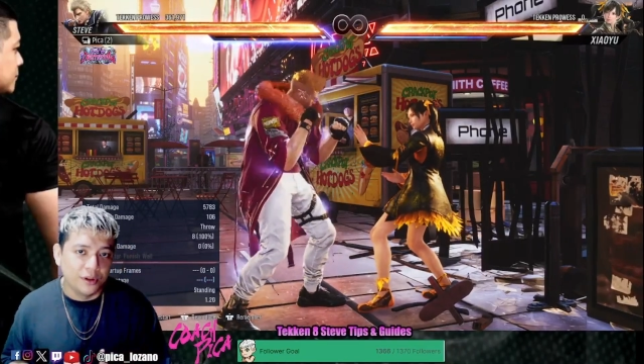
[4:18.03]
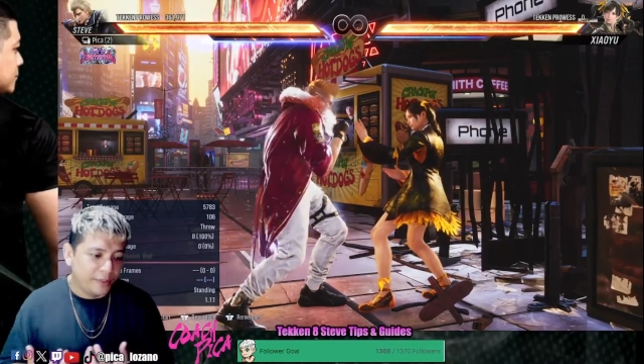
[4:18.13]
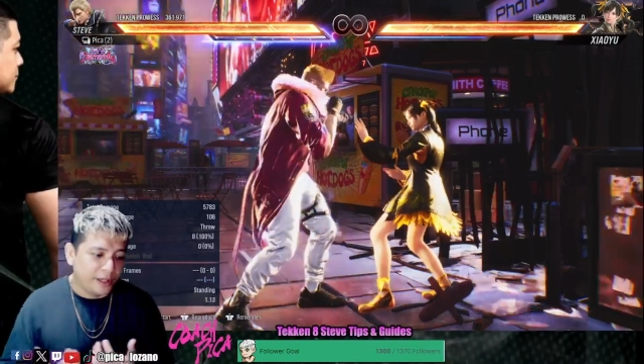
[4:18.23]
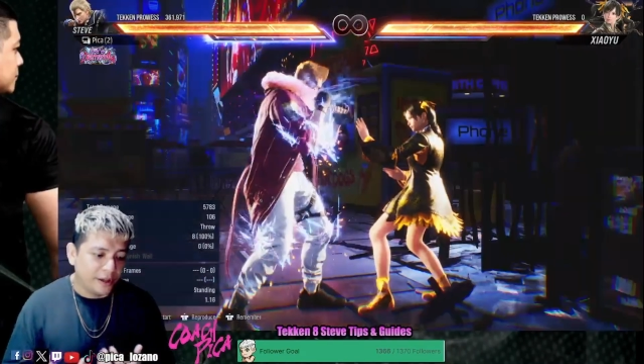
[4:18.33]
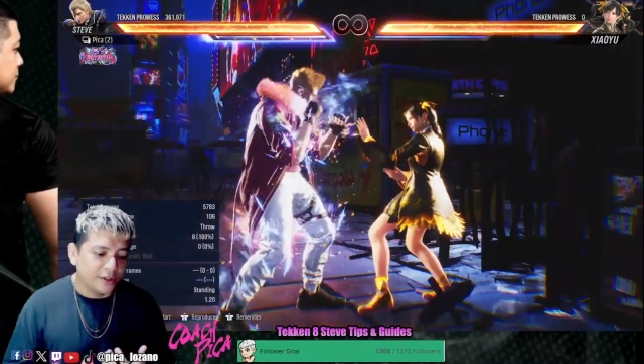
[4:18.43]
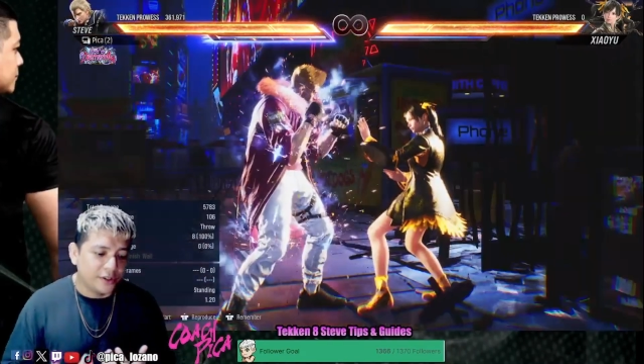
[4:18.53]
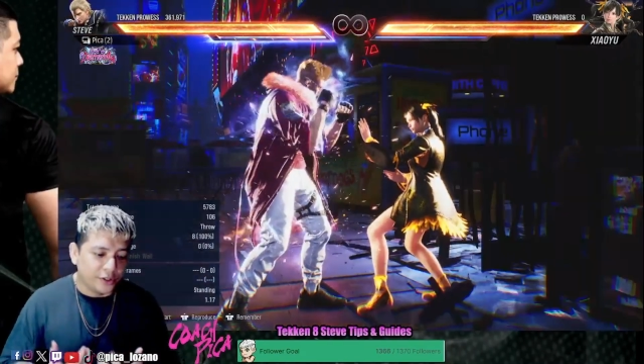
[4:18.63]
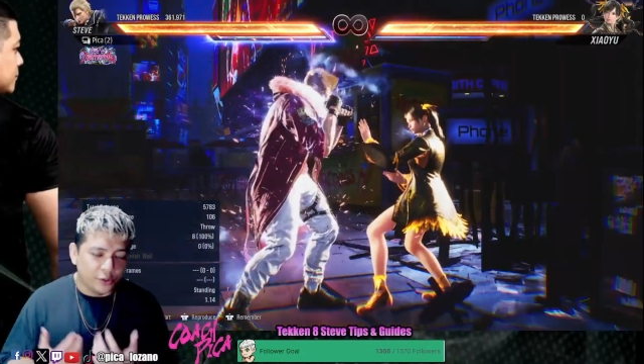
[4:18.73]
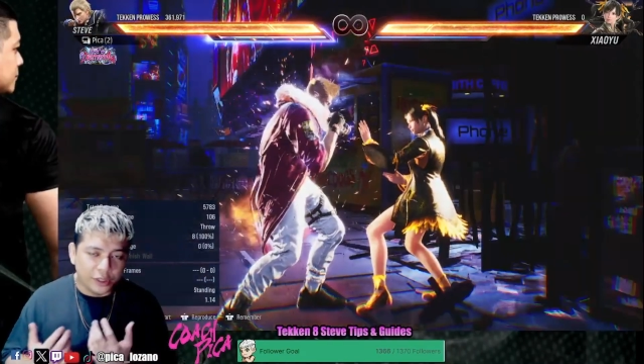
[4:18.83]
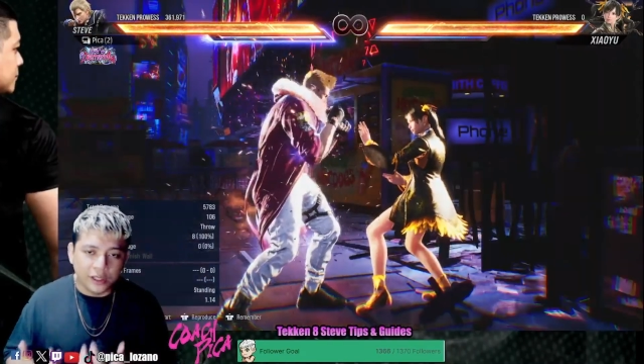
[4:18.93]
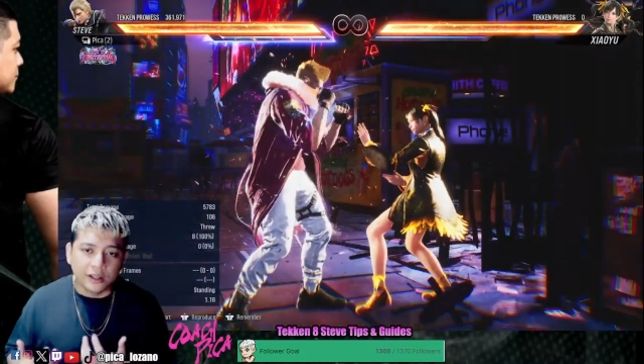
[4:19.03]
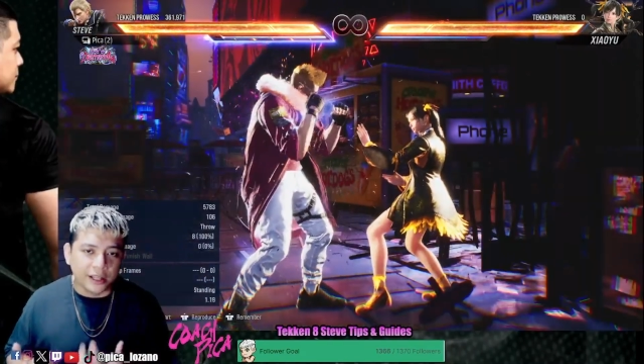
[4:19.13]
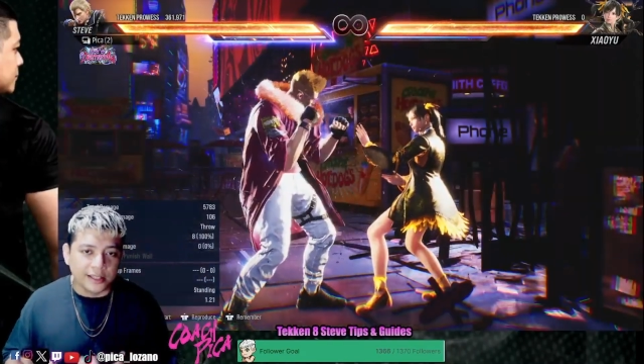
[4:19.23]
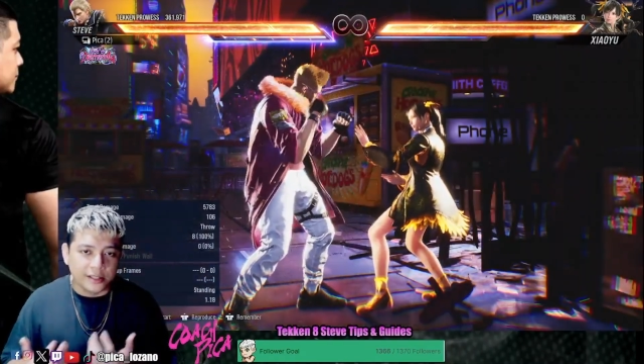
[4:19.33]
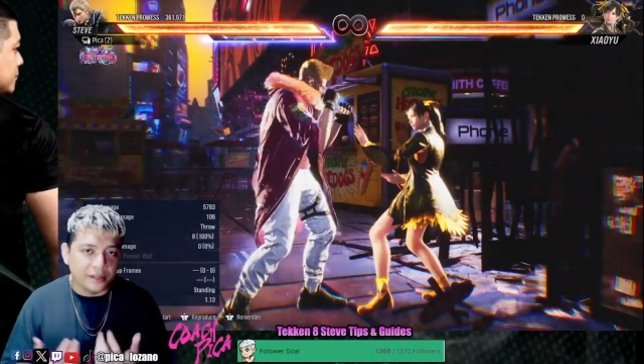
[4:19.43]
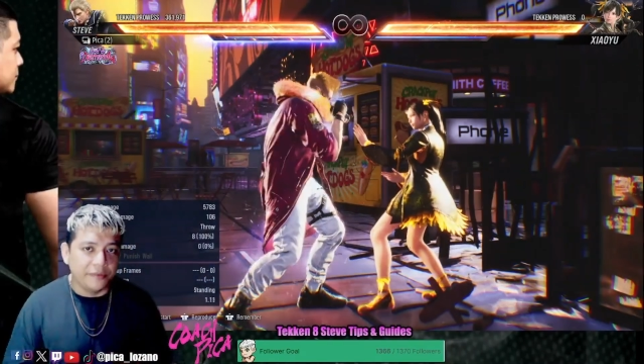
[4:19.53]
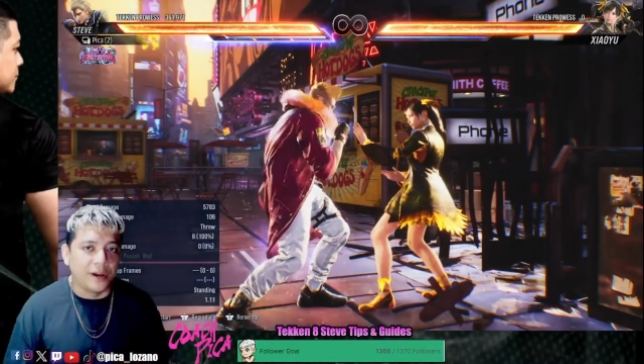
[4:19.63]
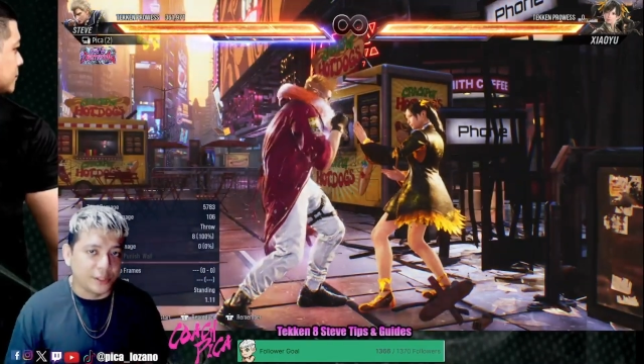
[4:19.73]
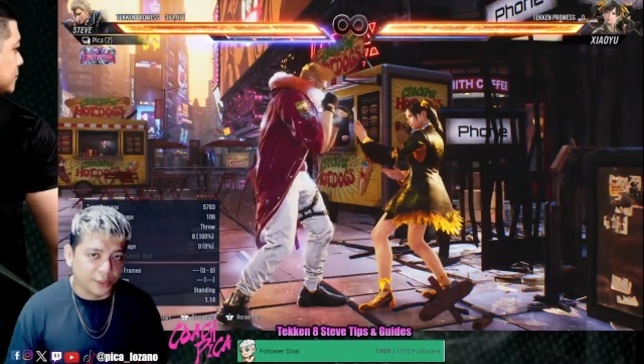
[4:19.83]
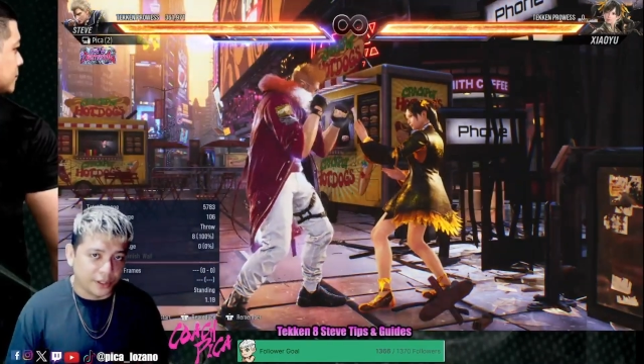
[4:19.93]
because you didn't let Steve
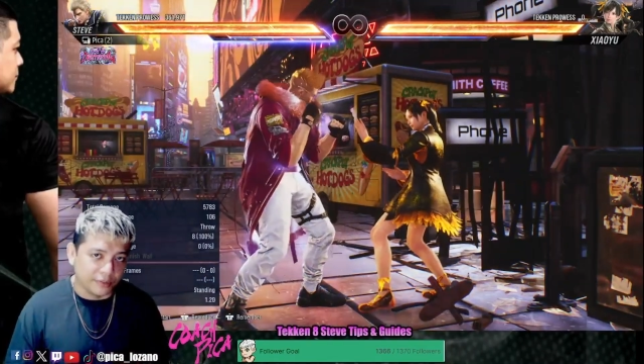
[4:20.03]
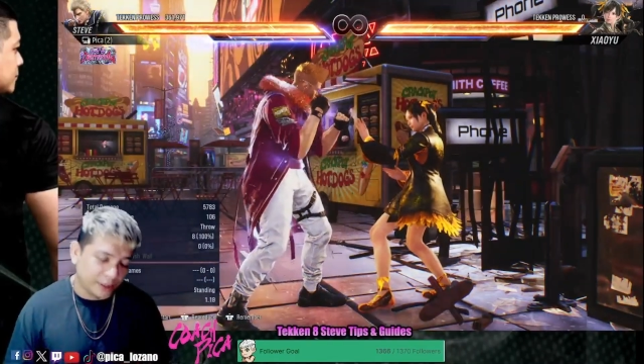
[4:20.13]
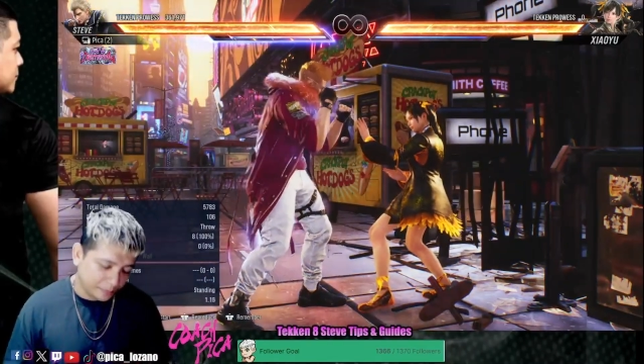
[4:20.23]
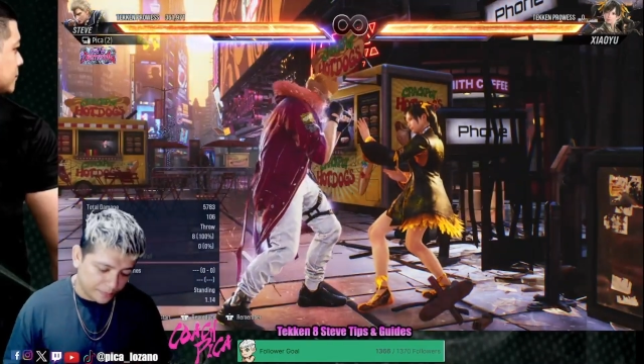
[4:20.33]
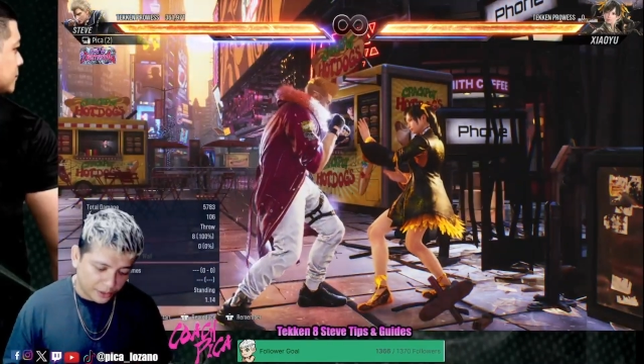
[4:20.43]
Fox recover.